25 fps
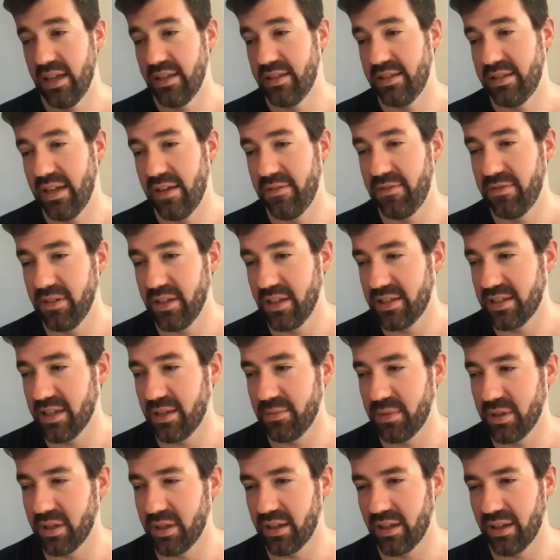definitely
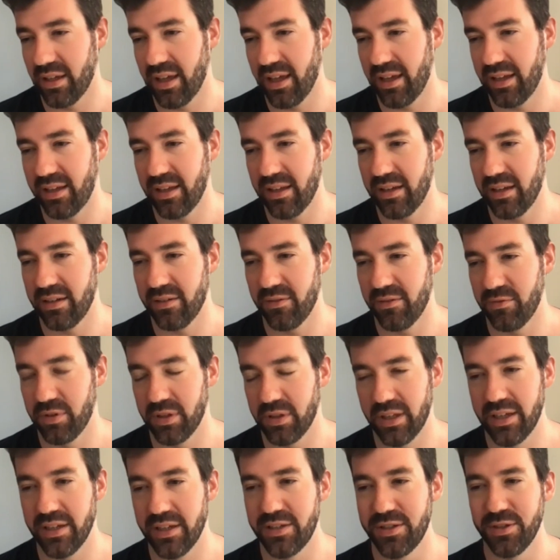something I can
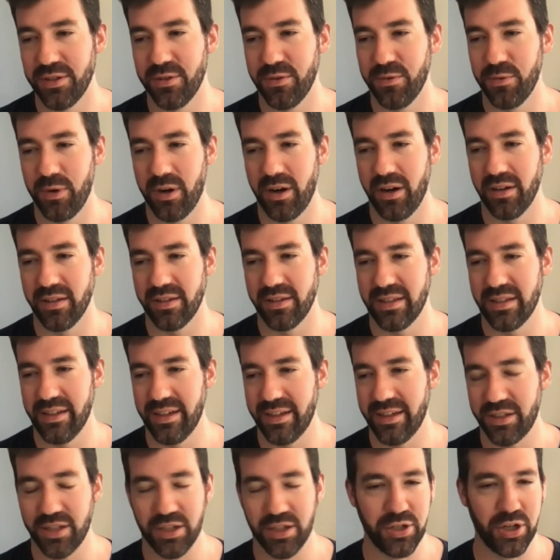relate to where it's
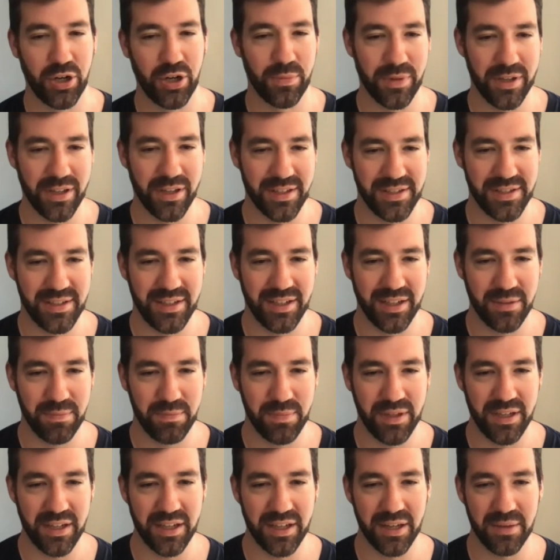like deterministic
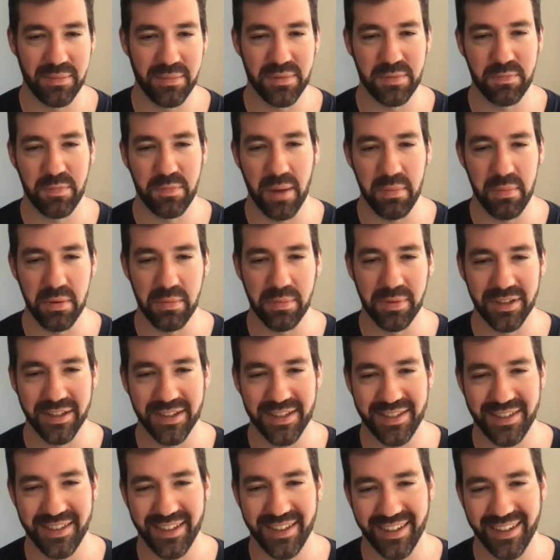becomes
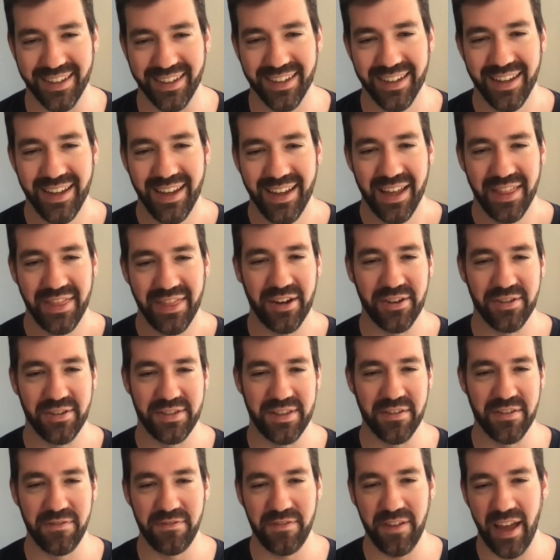probabilistic. There's
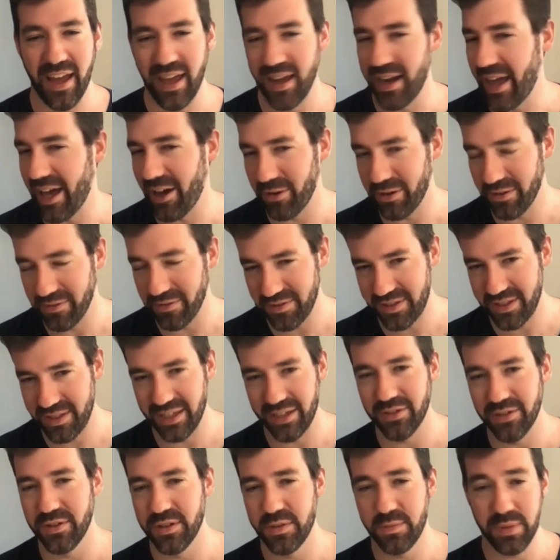the fan out of
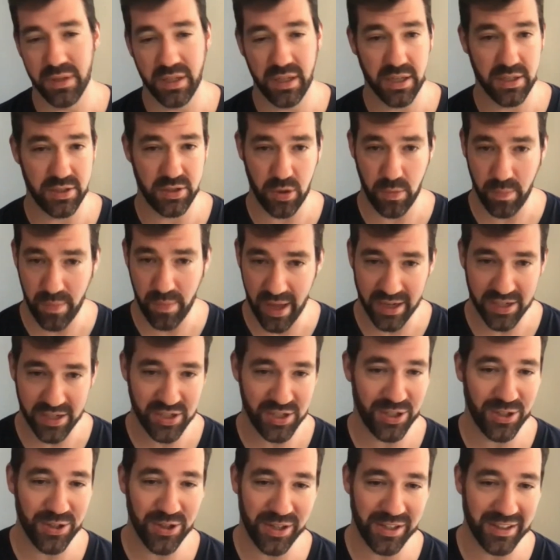signals because you're
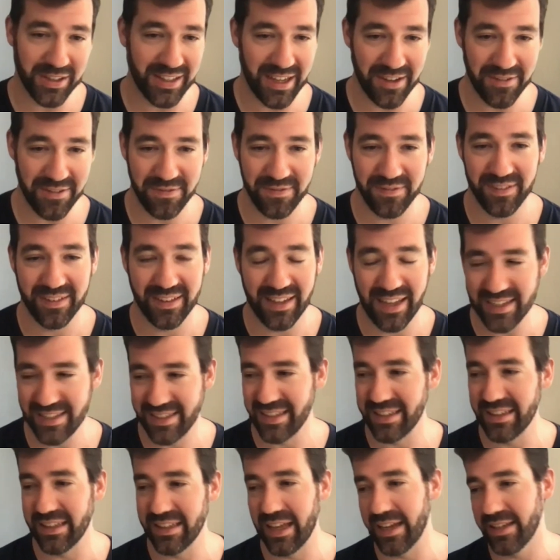matching on less
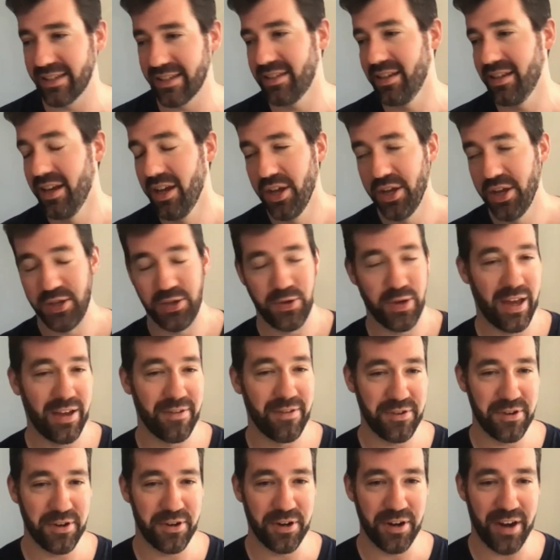and less. You
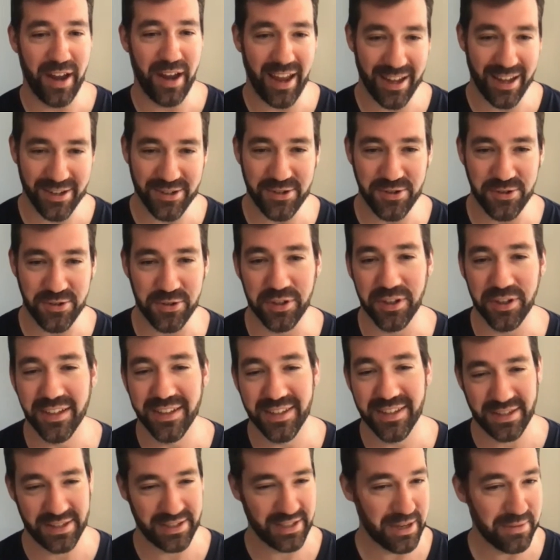have your Android
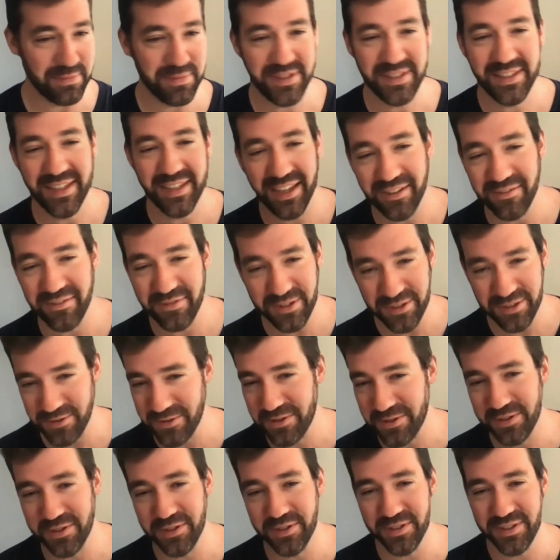subset of
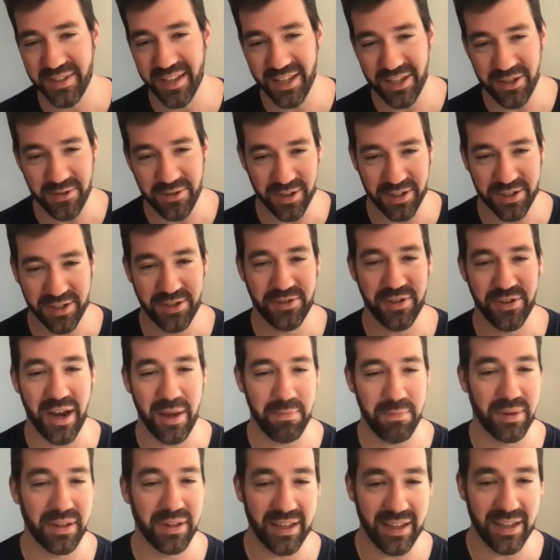users that you
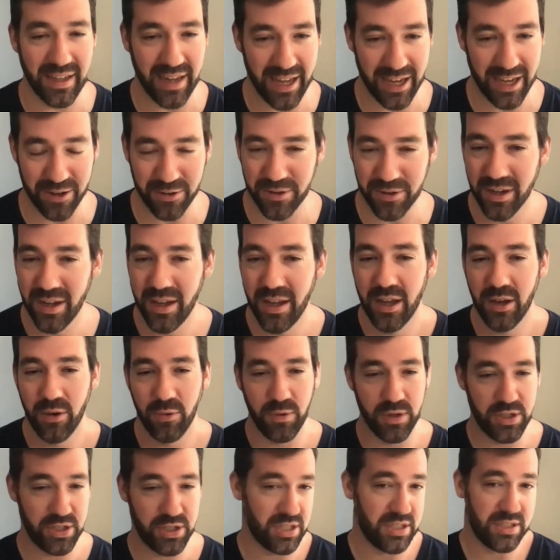extrapolate out,
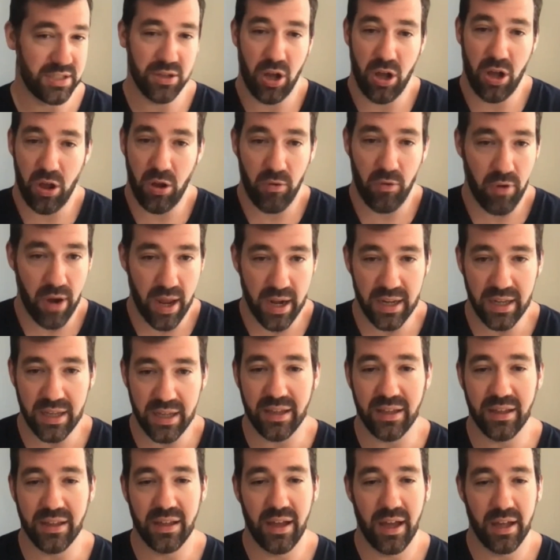which is
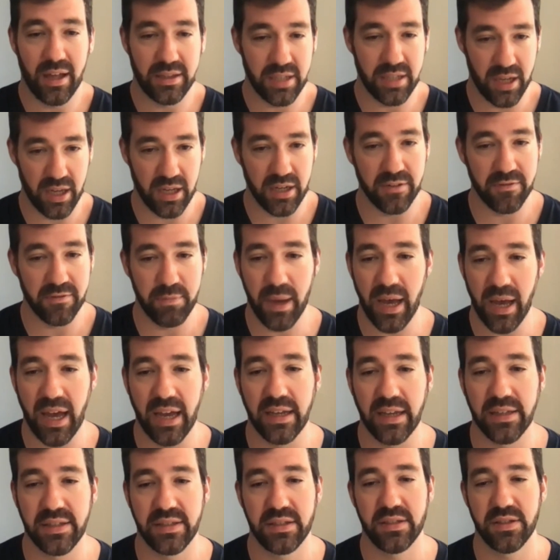already a ton of
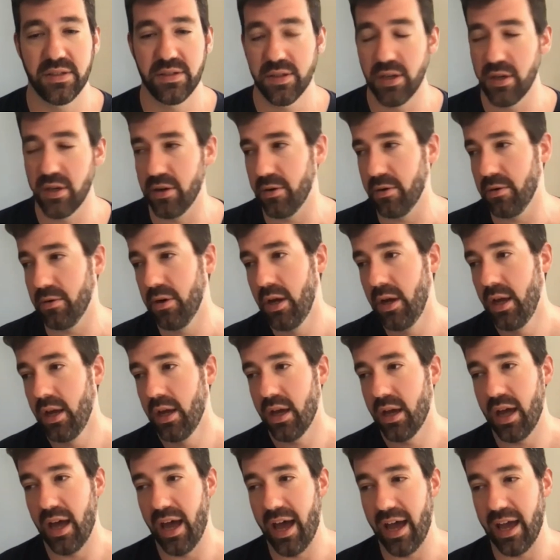bias. So
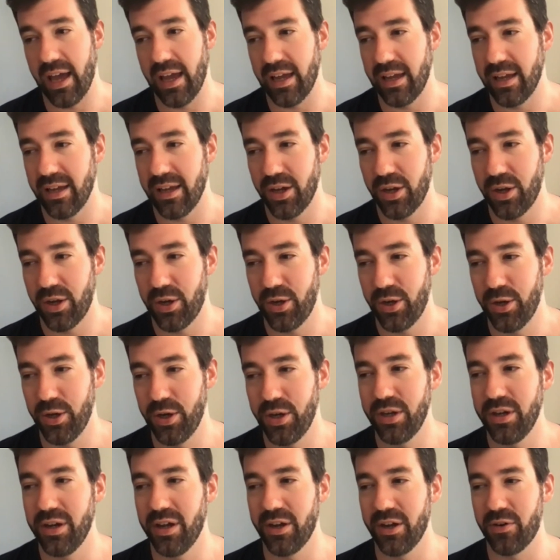I
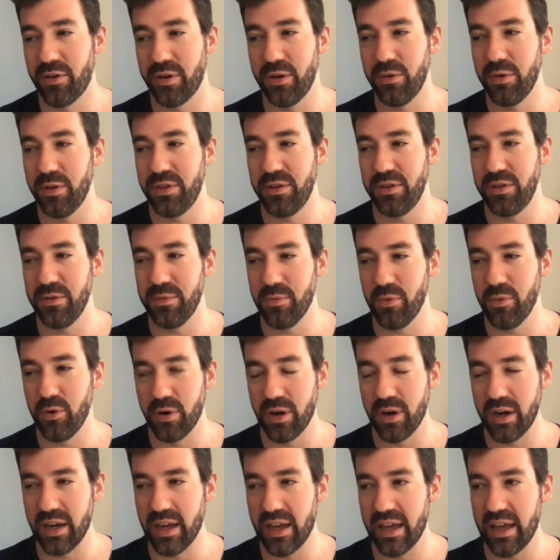couldn't agree with you
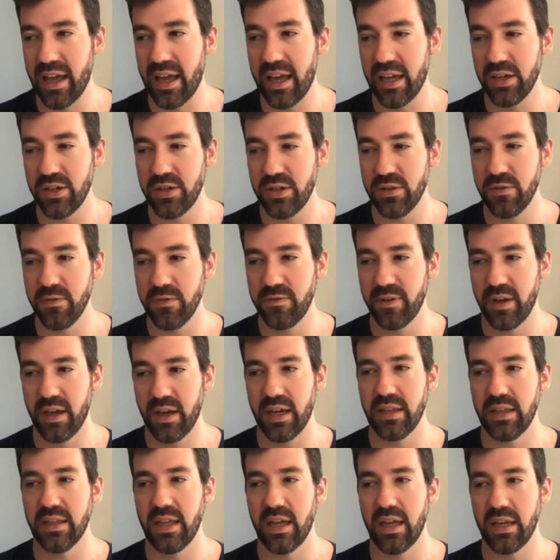more. And I do
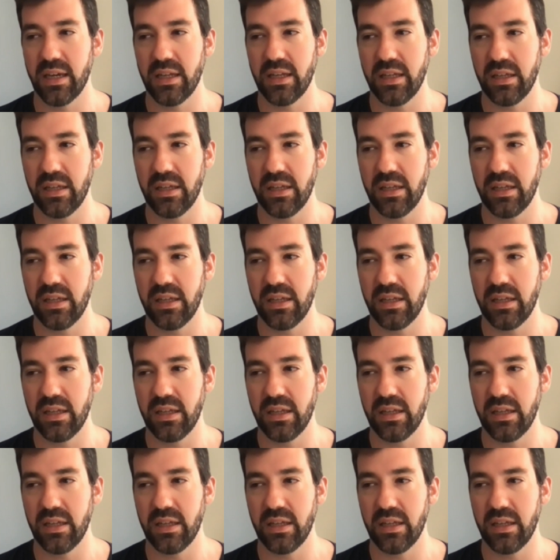find that,